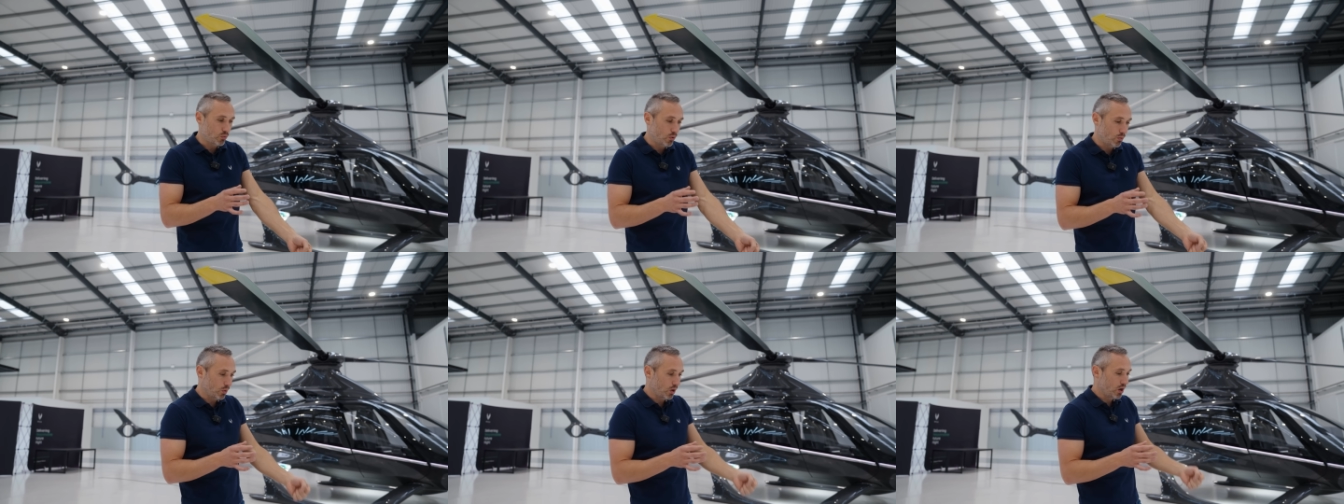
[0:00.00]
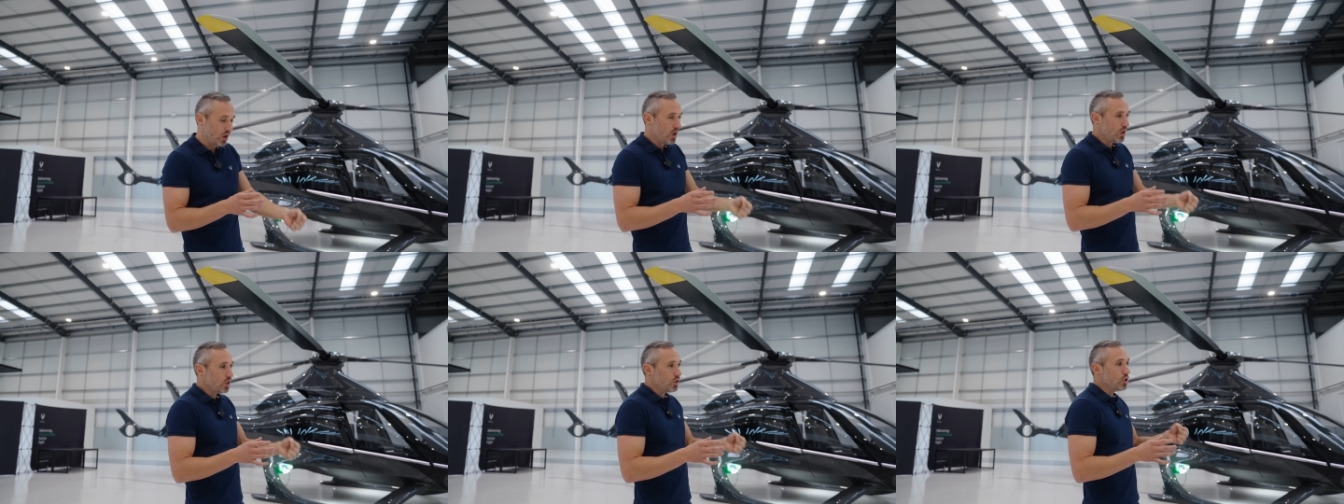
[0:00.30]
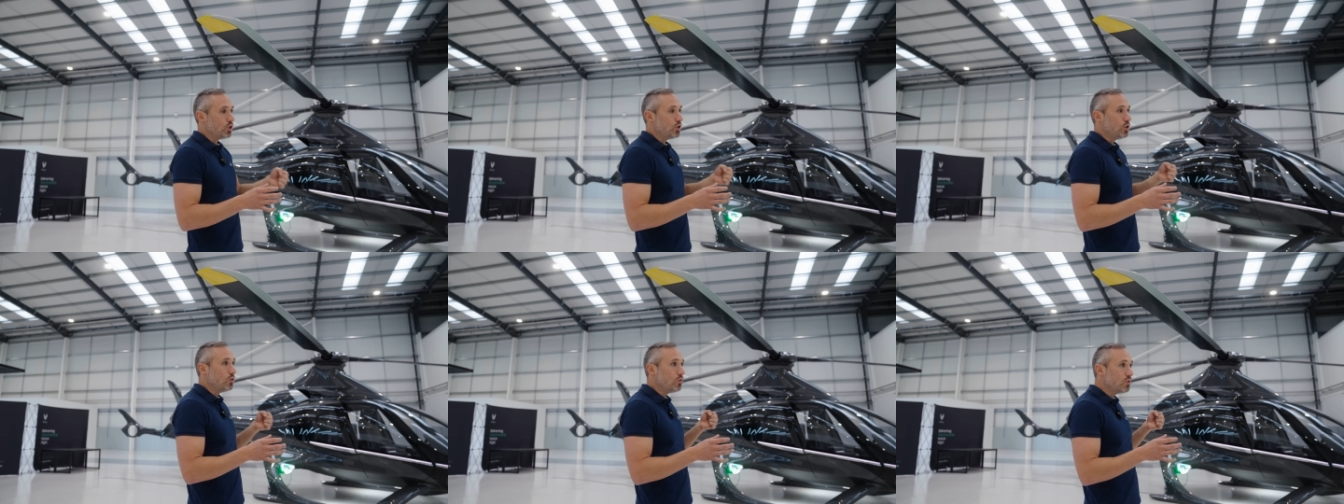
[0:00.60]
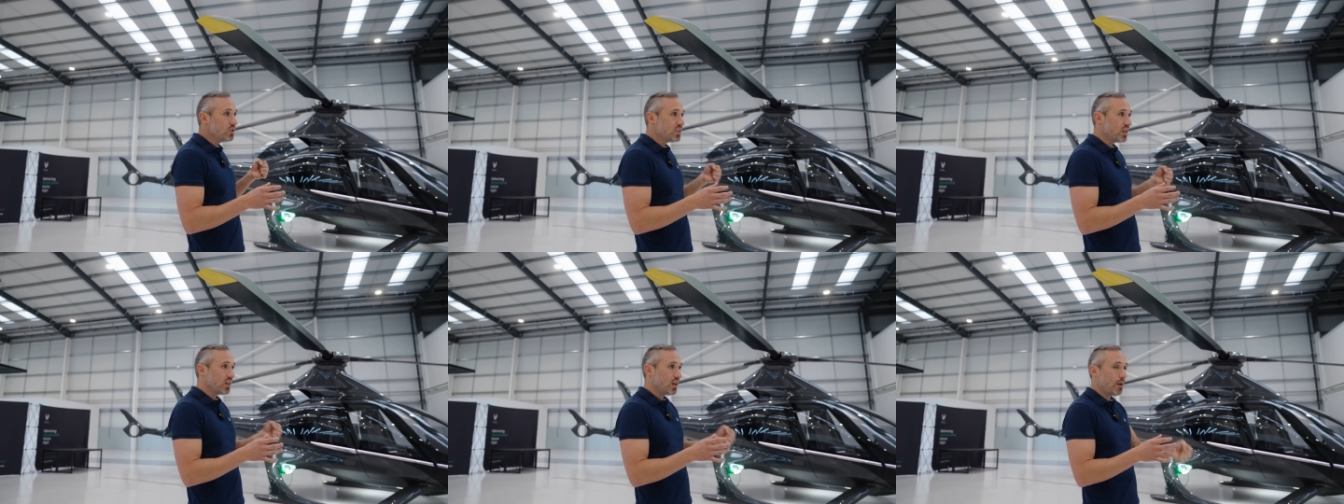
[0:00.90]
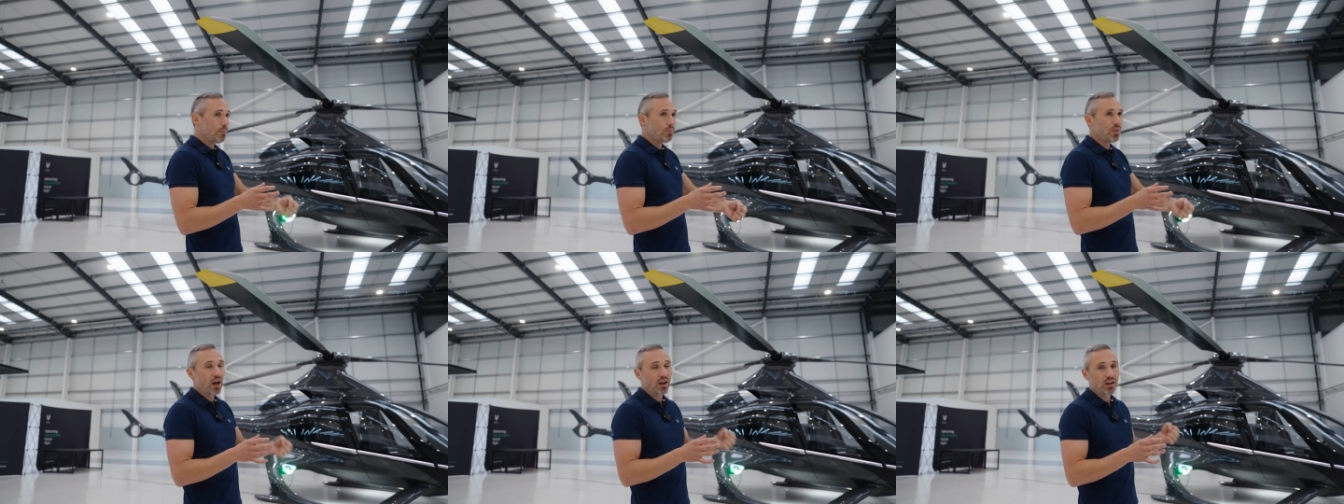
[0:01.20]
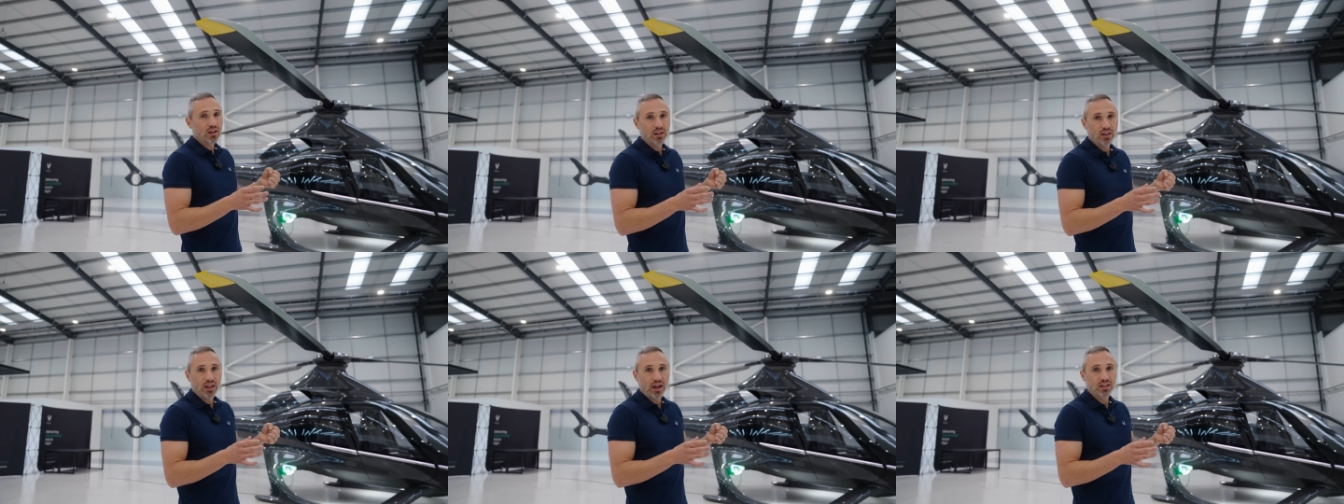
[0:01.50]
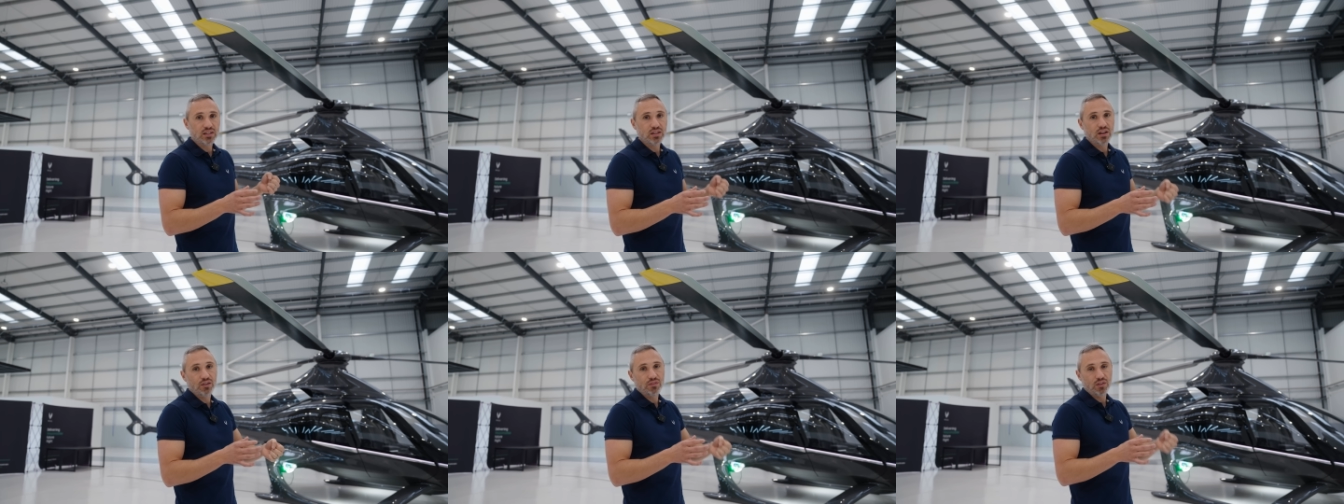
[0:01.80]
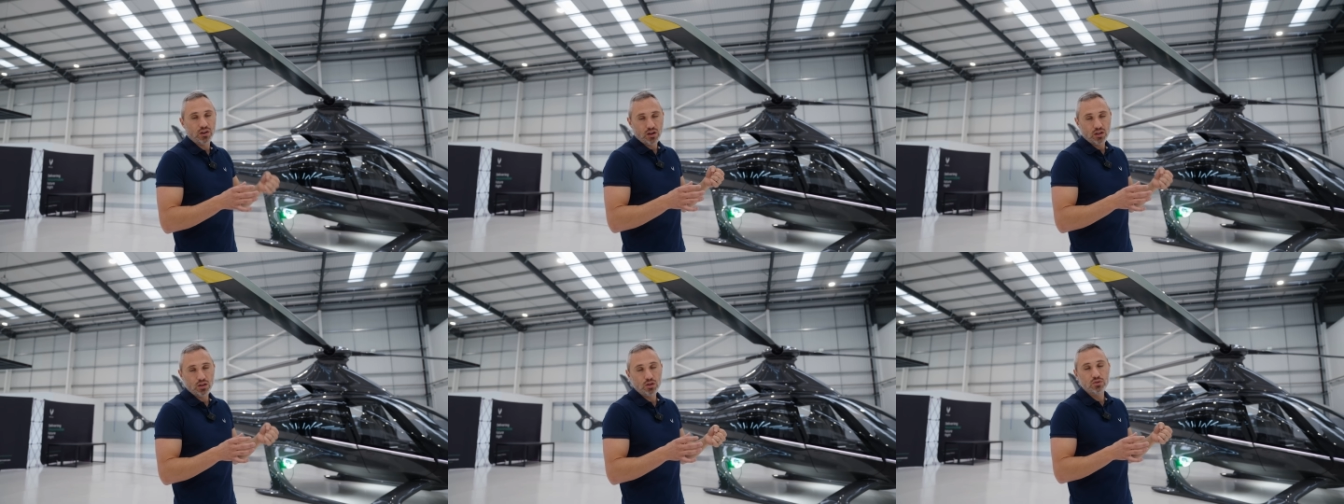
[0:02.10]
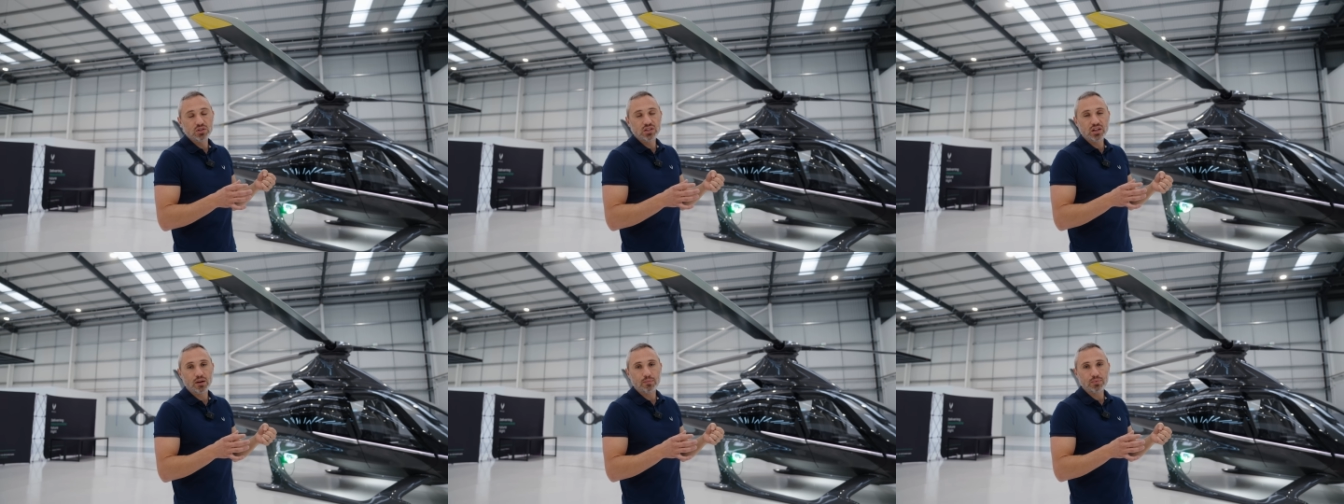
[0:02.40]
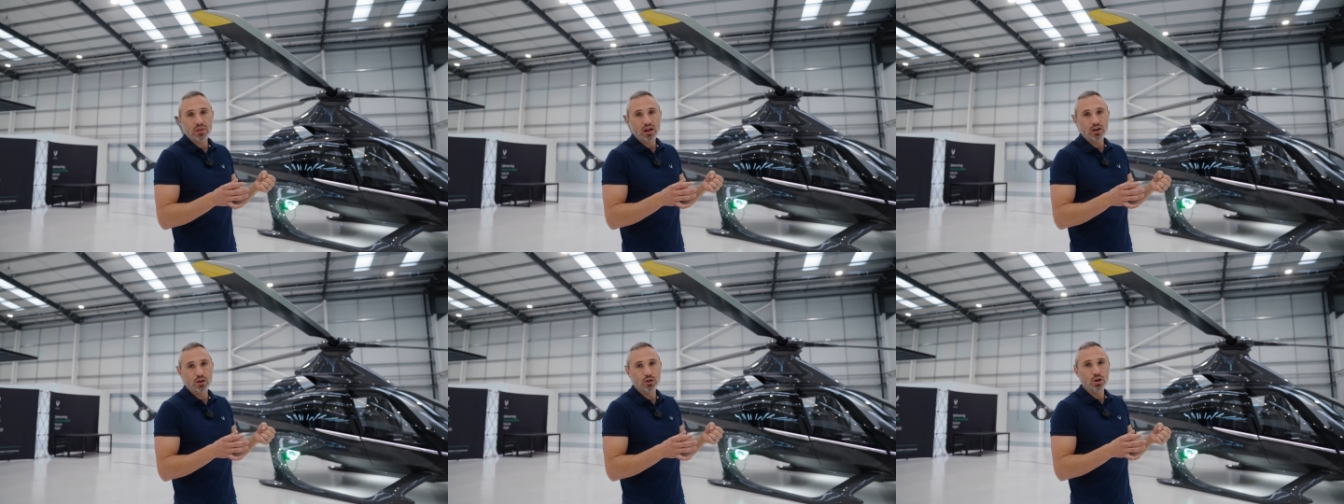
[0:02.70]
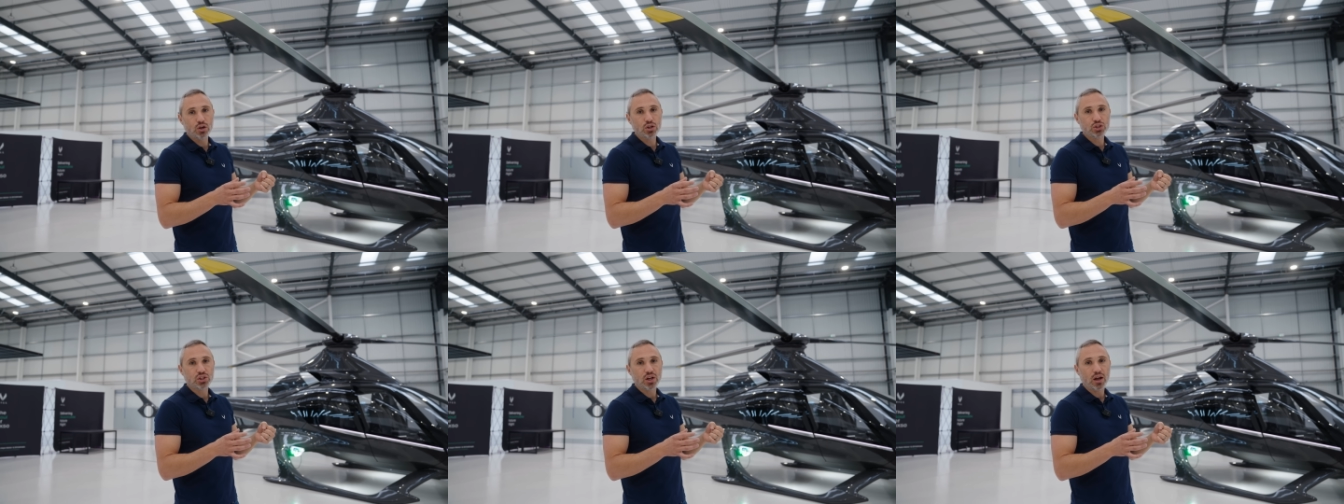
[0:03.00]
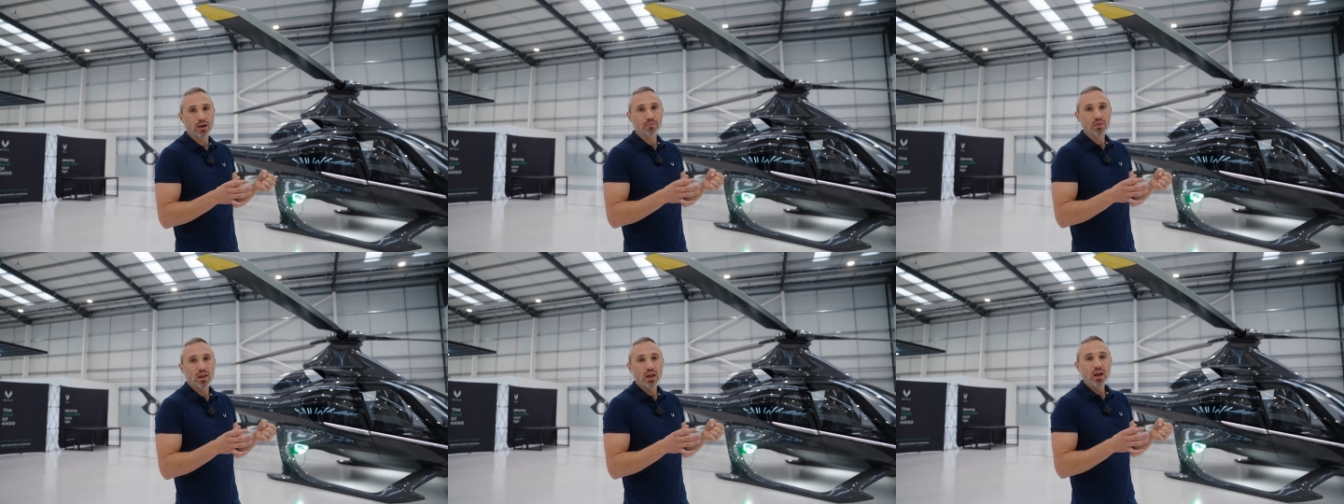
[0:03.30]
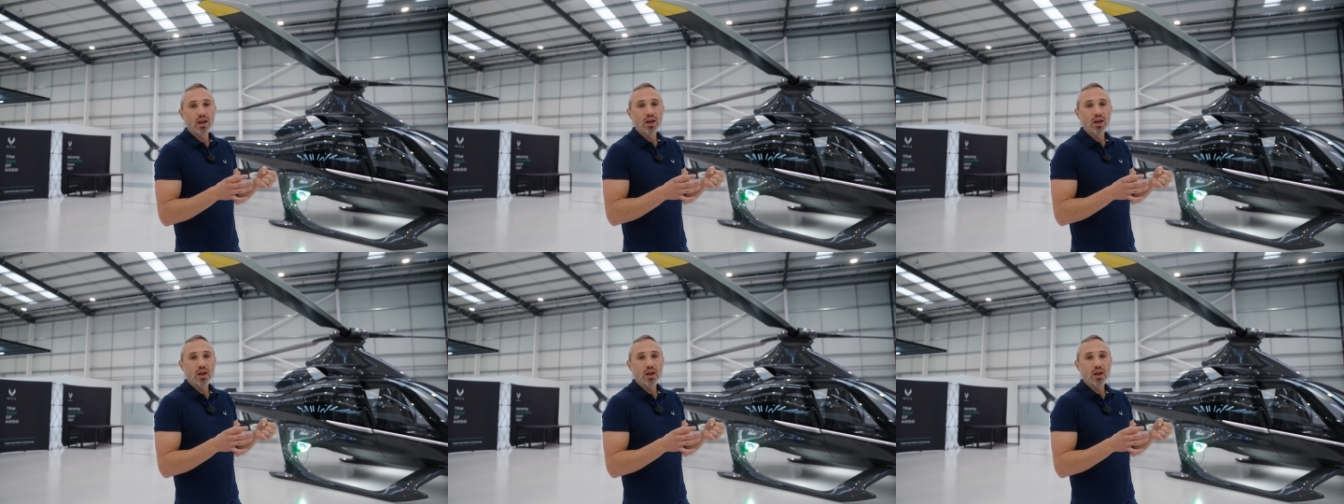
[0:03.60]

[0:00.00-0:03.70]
when we're using up that collective and using up that inertia,